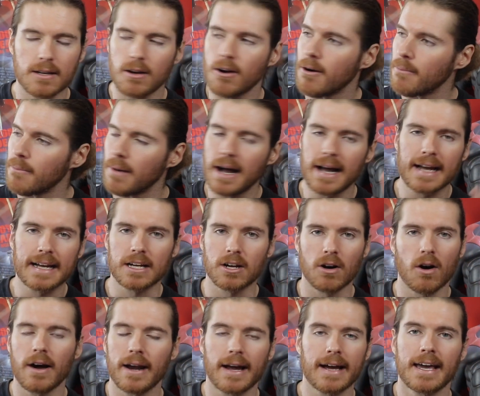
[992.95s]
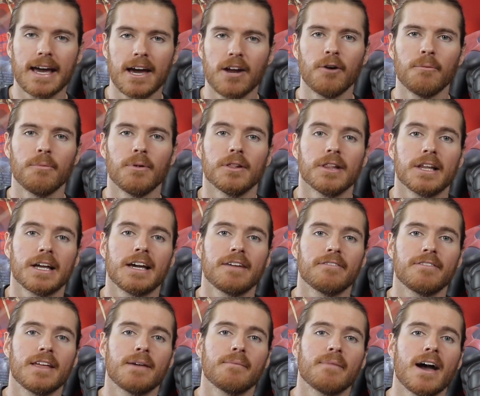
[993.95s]
and oh my god, I cannot
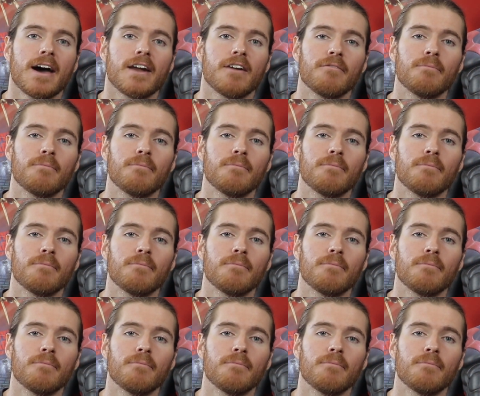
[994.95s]
believe the amount